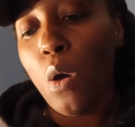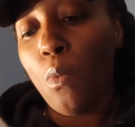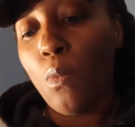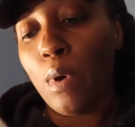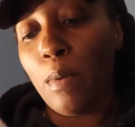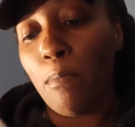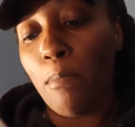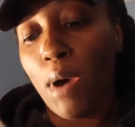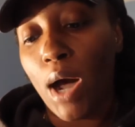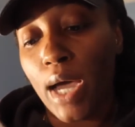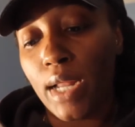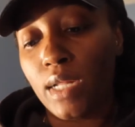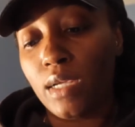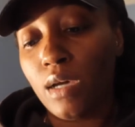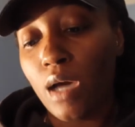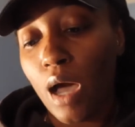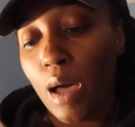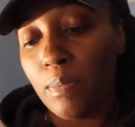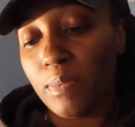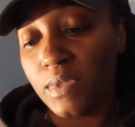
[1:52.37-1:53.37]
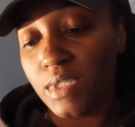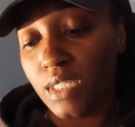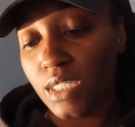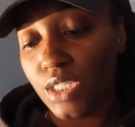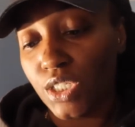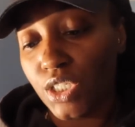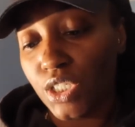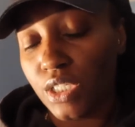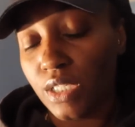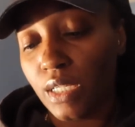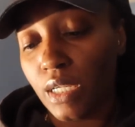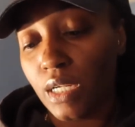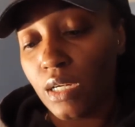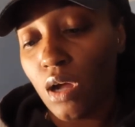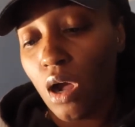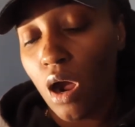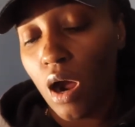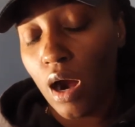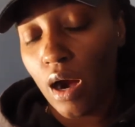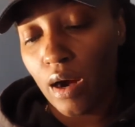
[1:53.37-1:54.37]
with body composition and
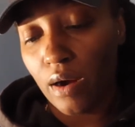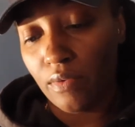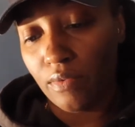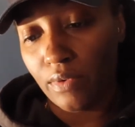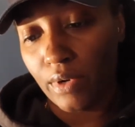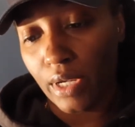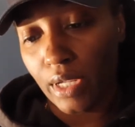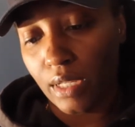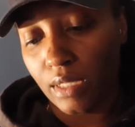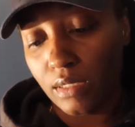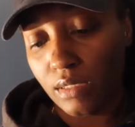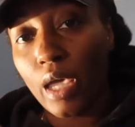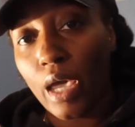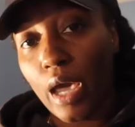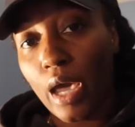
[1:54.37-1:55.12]
heart rate. They